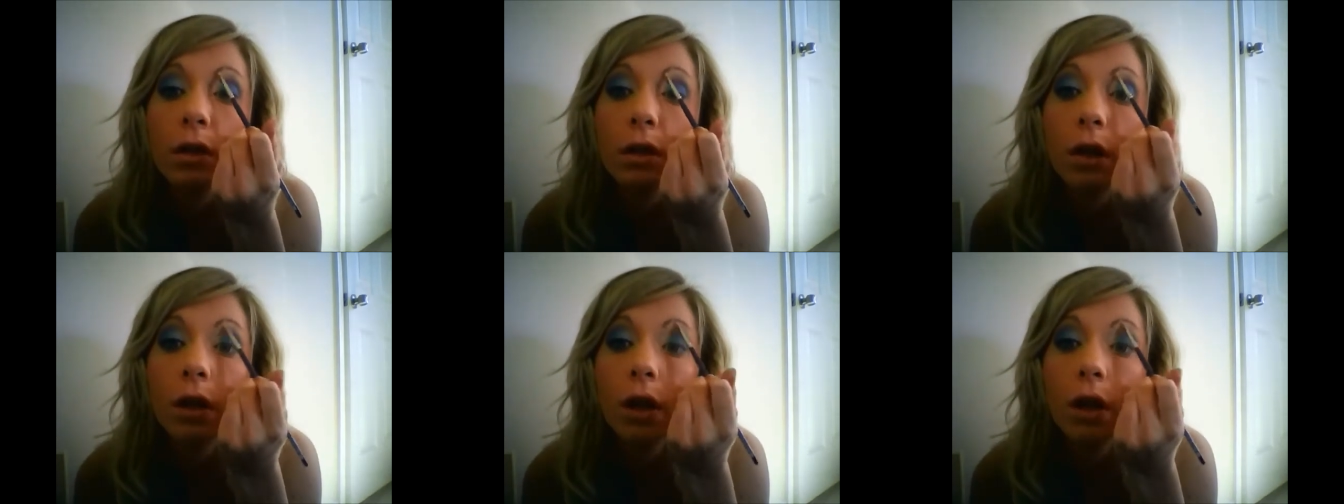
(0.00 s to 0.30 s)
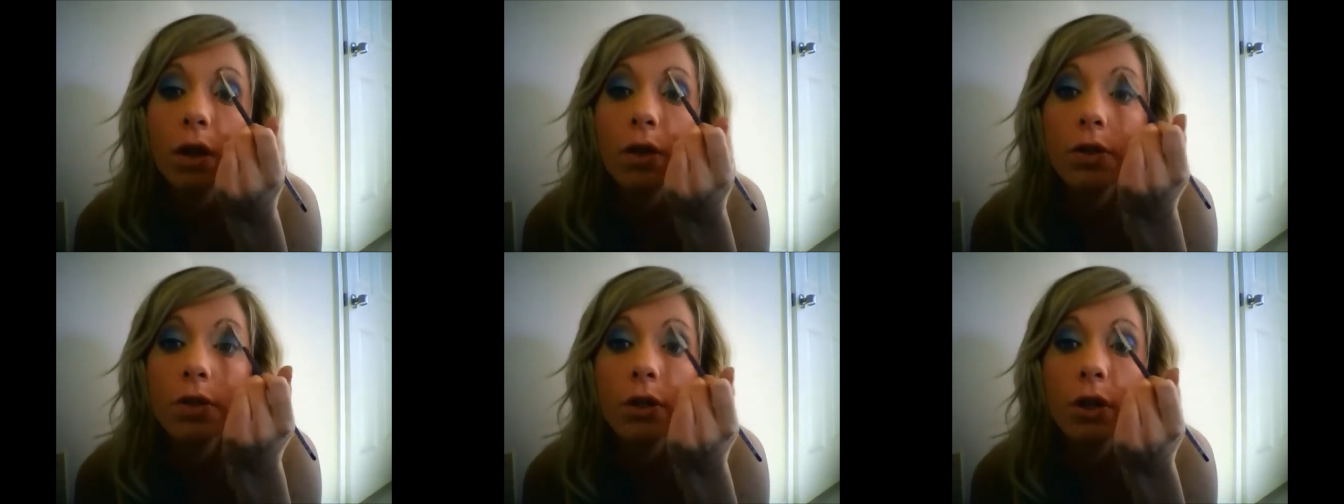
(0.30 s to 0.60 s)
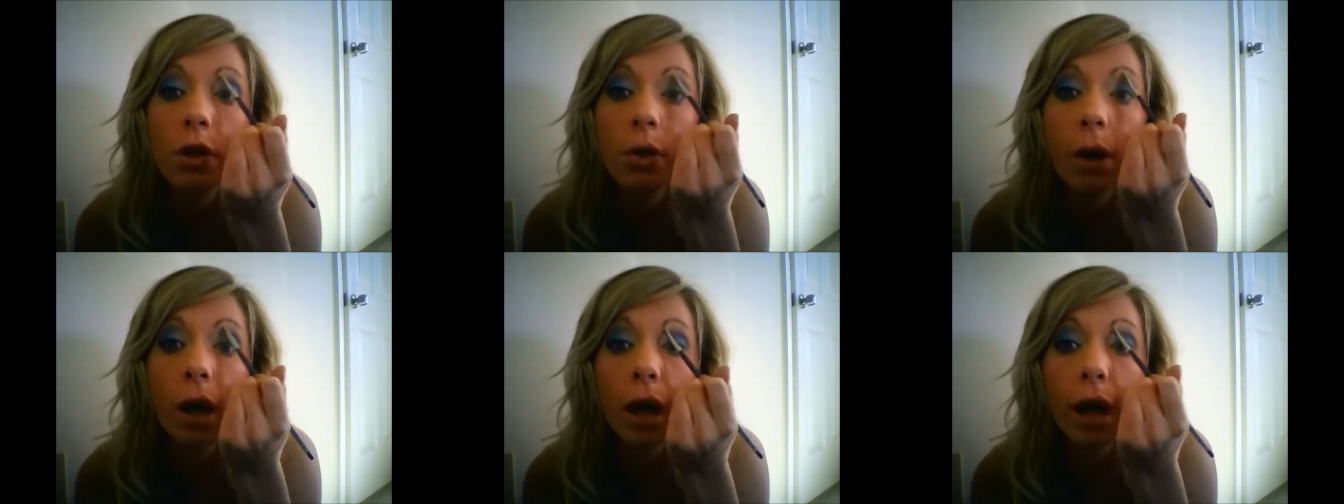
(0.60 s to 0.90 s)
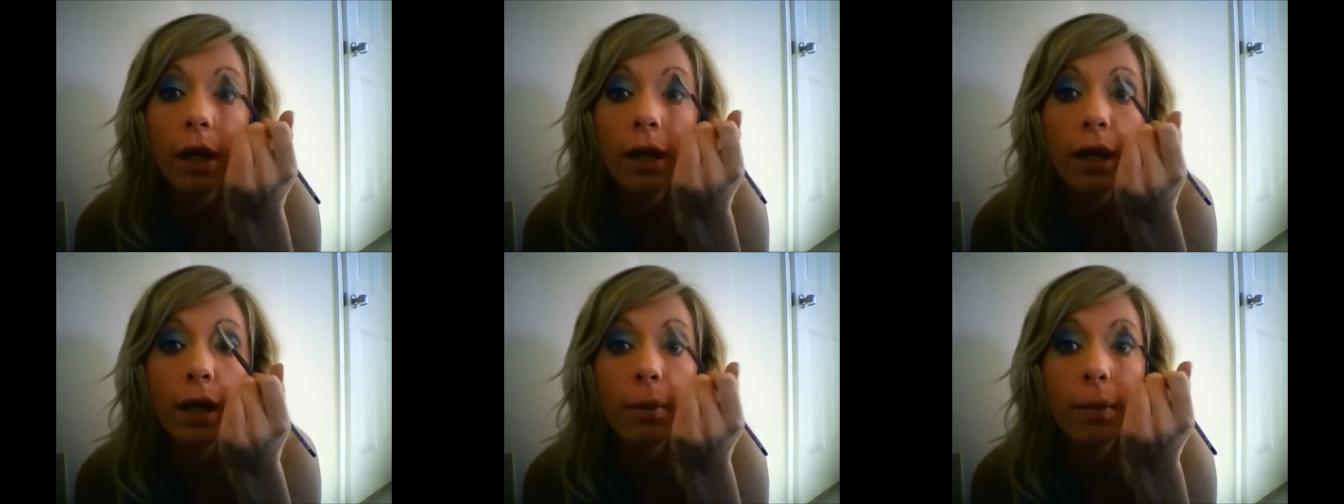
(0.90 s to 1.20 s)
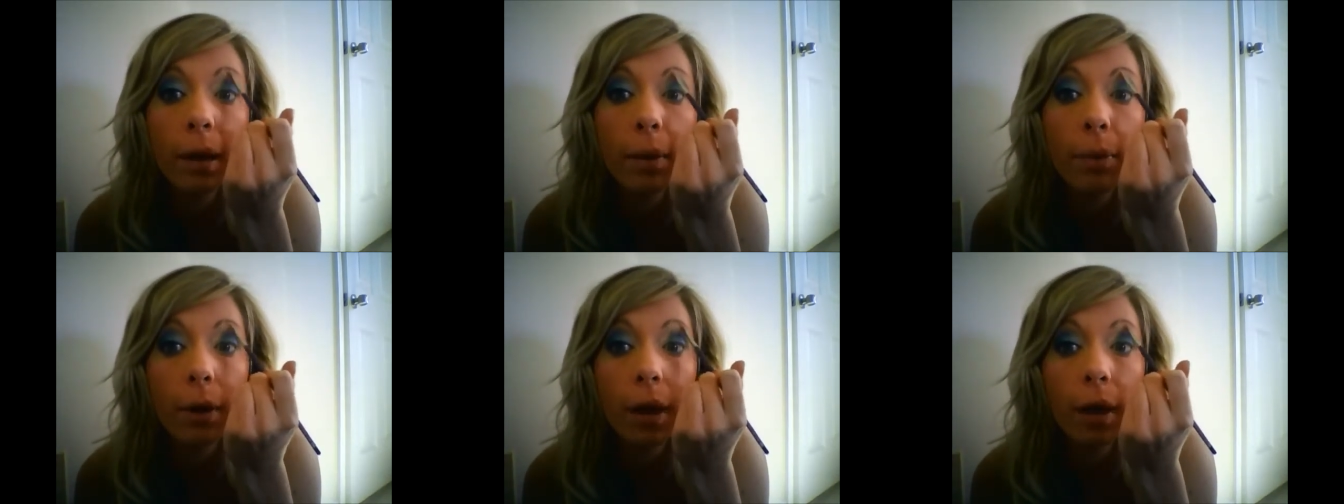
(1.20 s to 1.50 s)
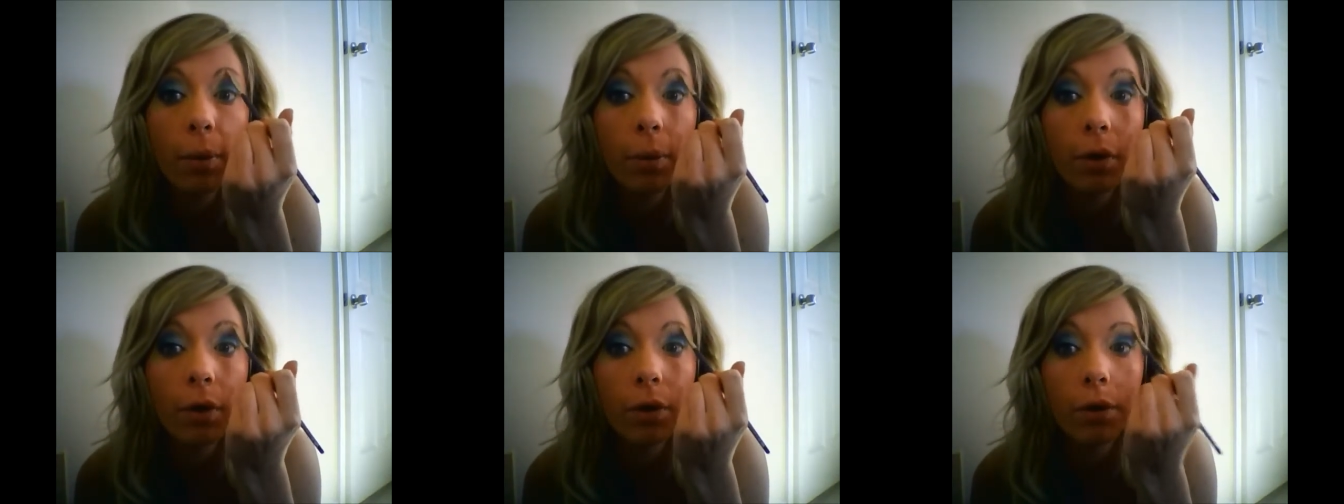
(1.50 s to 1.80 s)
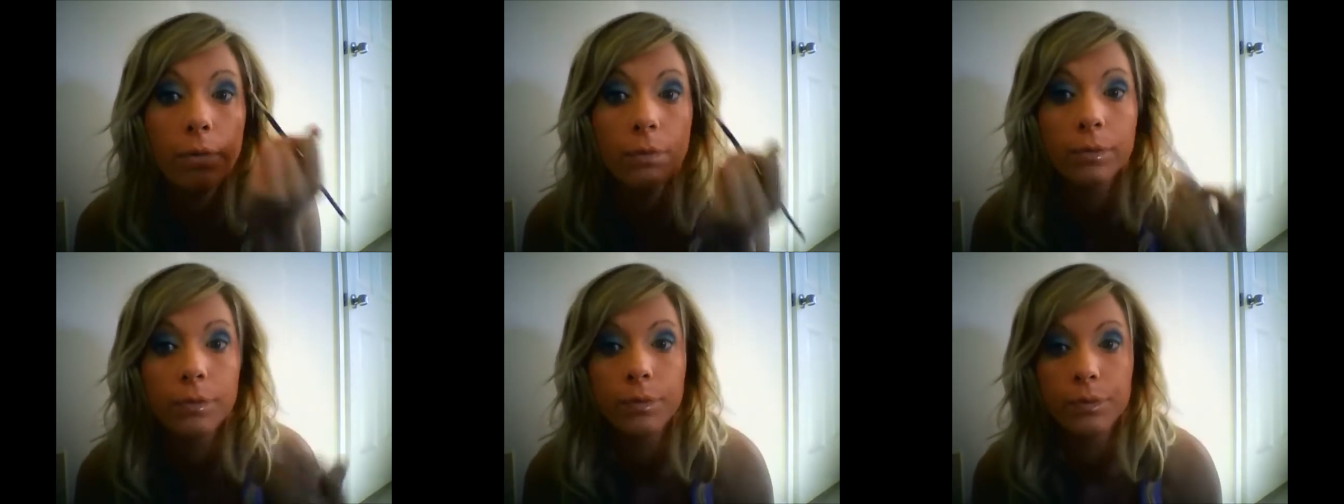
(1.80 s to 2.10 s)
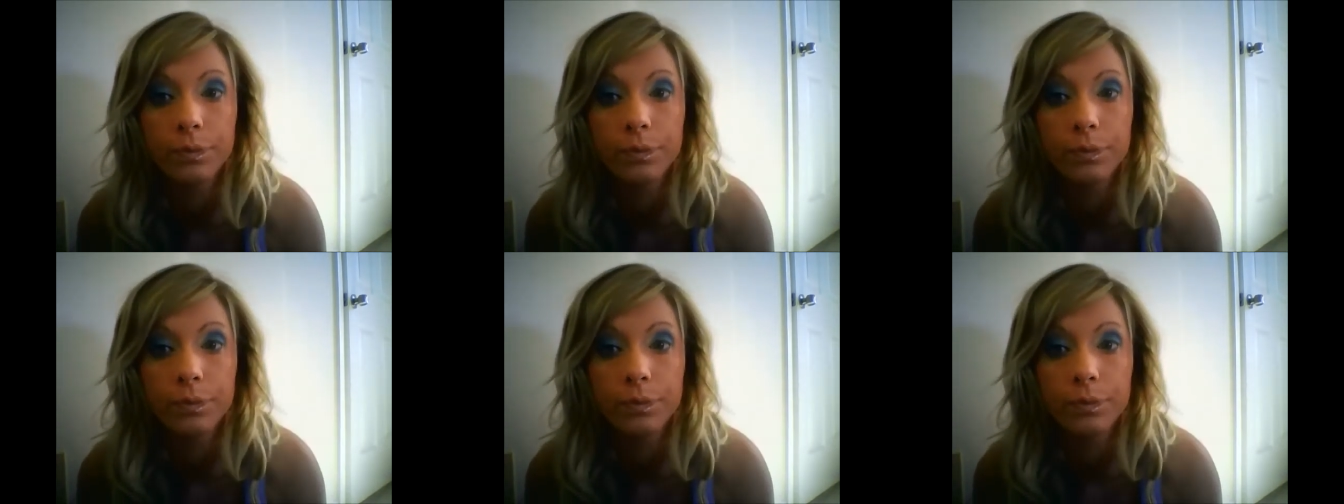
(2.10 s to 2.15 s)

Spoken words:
and also highlight my brow bone.